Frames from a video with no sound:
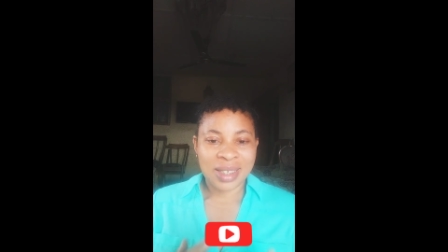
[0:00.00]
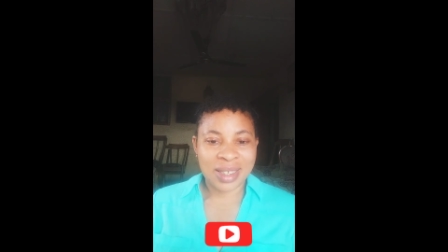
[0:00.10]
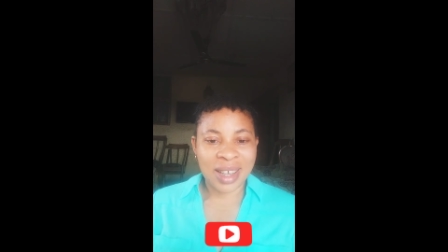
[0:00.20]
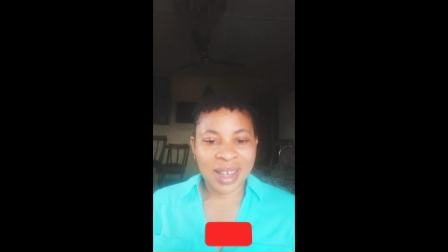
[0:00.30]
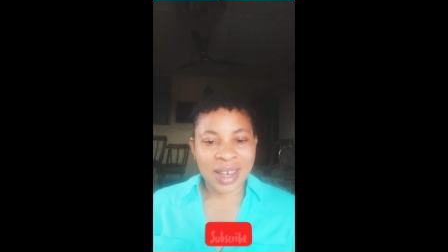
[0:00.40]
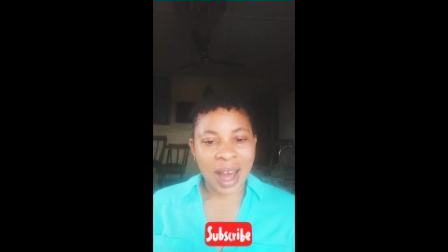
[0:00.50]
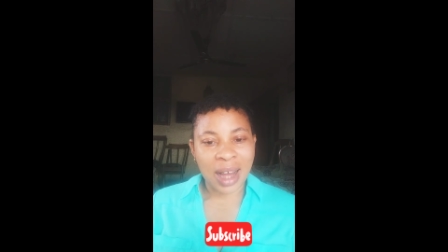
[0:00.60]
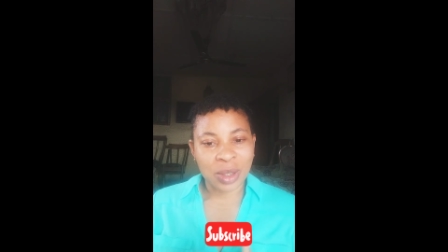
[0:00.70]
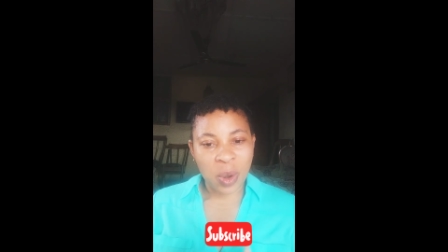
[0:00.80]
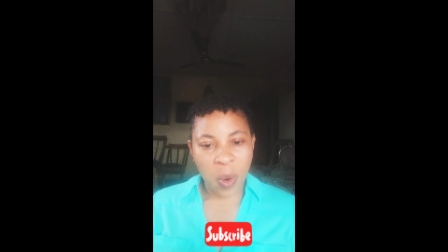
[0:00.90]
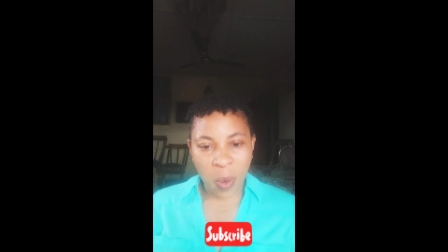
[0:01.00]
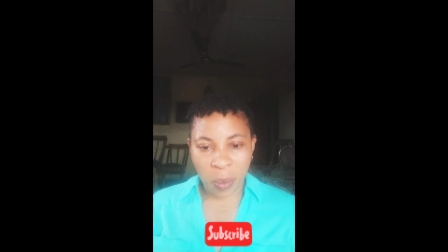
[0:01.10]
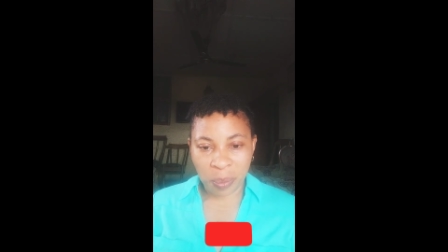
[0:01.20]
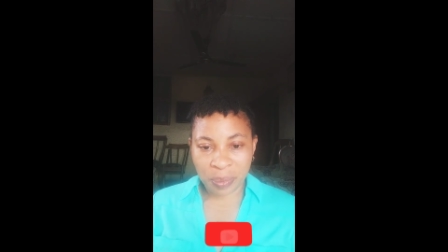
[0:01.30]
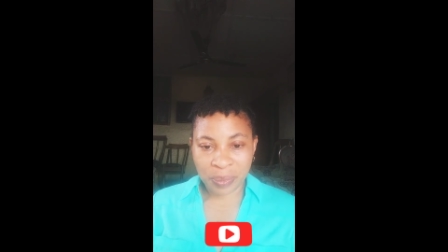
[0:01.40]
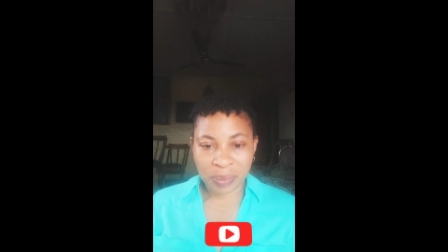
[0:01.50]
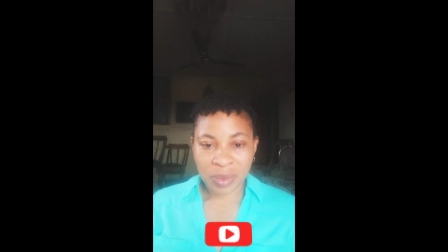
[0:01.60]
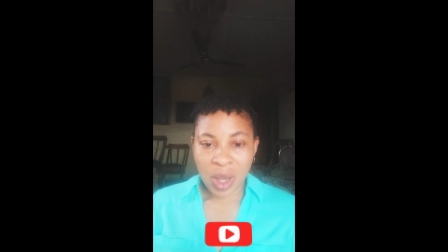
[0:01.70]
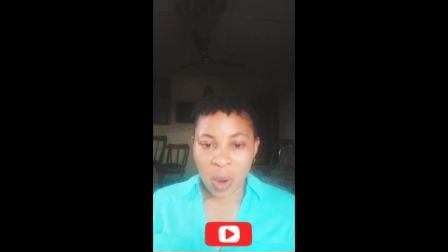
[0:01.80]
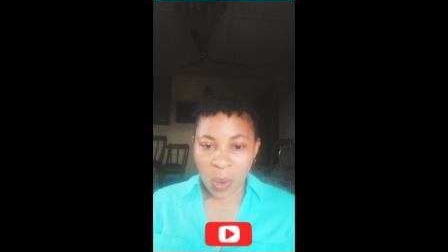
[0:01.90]
staying at home
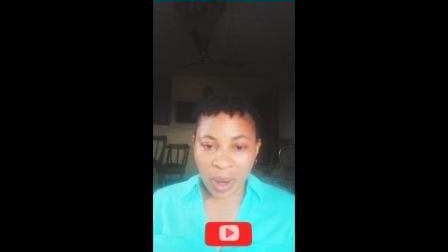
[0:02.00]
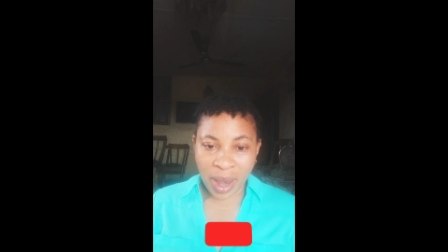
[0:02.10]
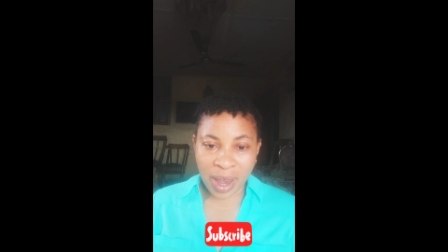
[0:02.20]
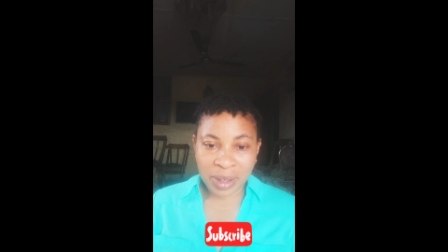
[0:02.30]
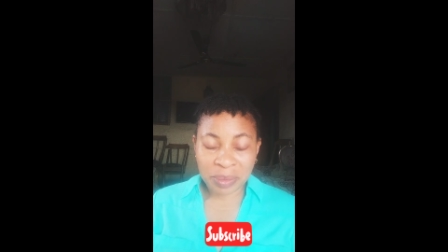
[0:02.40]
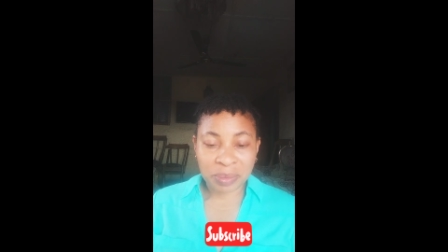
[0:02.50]
okay